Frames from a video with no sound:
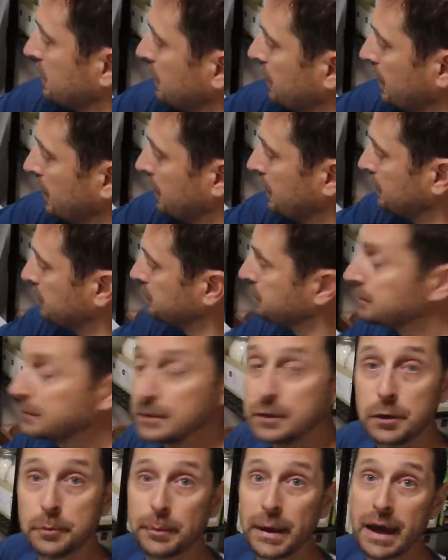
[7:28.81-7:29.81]
uh,
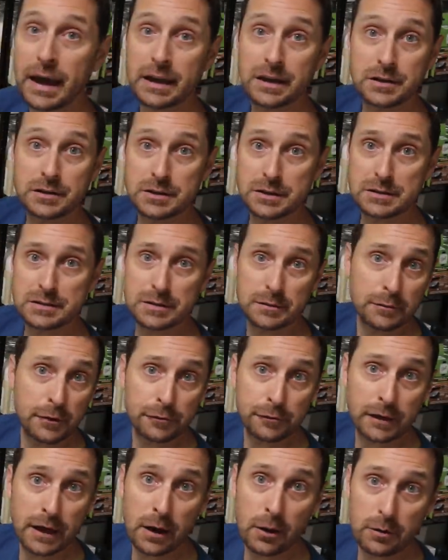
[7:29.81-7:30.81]
little packages of the
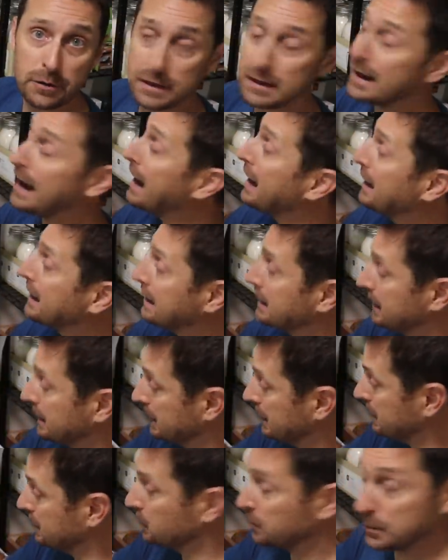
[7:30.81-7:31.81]
flour that I can
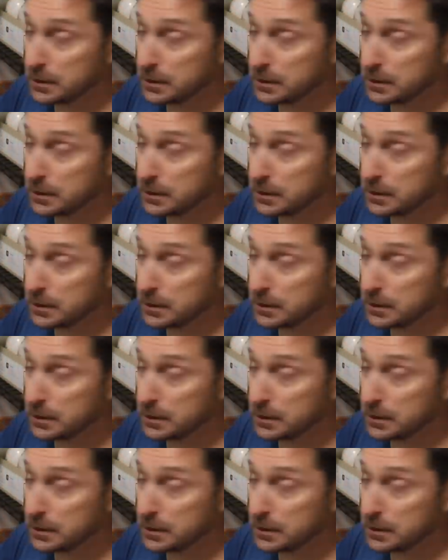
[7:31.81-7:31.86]
eat,